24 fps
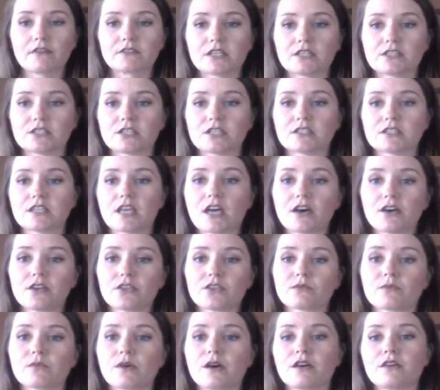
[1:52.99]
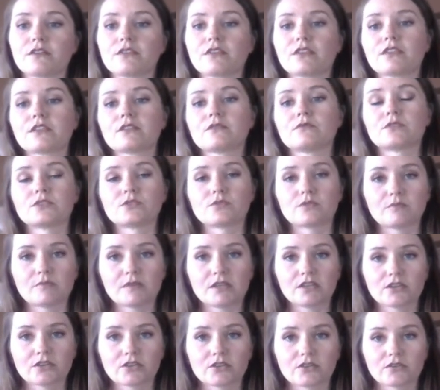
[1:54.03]
such as health, wealth, which would be
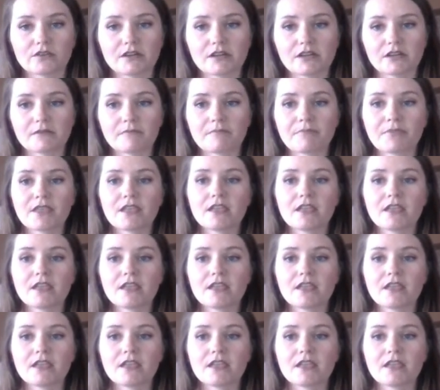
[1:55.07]
your career,